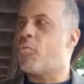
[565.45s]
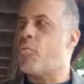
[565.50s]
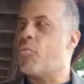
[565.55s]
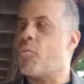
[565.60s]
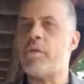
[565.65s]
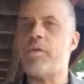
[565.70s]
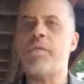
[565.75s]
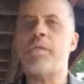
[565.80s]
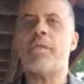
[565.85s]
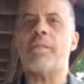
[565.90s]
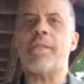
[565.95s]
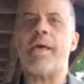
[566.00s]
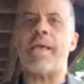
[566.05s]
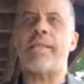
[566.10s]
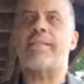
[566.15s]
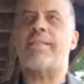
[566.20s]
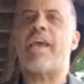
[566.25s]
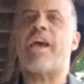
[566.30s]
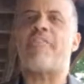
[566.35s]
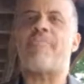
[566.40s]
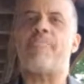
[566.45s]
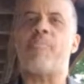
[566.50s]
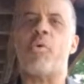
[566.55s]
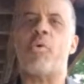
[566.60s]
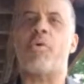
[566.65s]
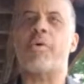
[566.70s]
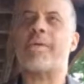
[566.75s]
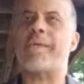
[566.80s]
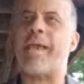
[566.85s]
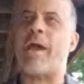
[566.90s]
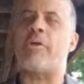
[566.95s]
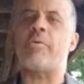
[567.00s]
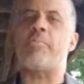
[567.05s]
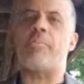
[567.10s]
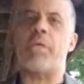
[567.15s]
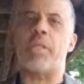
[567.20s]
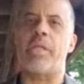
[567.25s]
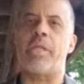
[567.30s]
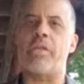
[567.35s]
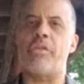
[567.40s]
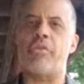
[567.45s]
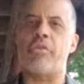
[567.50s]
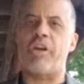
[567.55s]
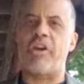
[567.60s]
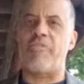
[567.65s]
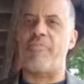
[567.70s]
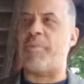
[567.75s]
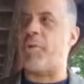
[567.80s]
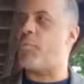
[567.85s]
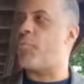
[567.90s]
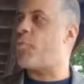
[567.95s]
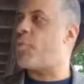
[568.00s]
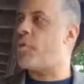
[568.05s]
Wouldn't you like to have more accountability in your government?